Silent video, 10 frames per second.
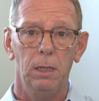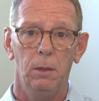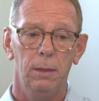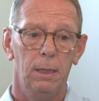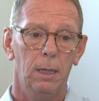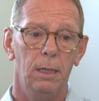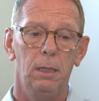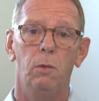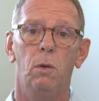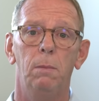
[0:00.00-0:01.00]
you know, that I
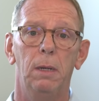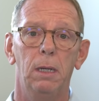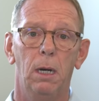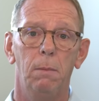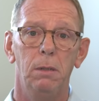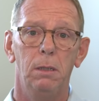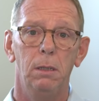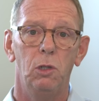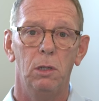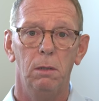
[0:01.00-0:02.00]
don't want my
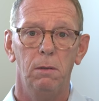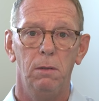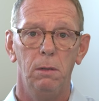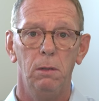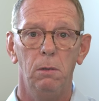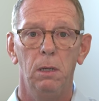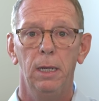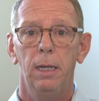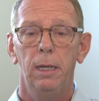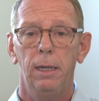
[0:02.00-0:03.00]
competition to
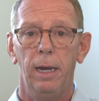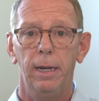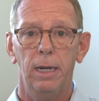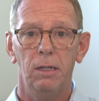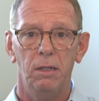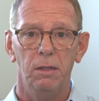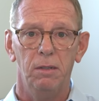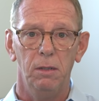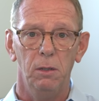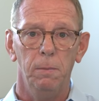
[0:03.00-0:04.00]
gain access
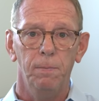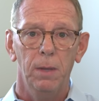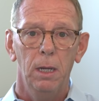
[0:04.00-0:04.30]
to.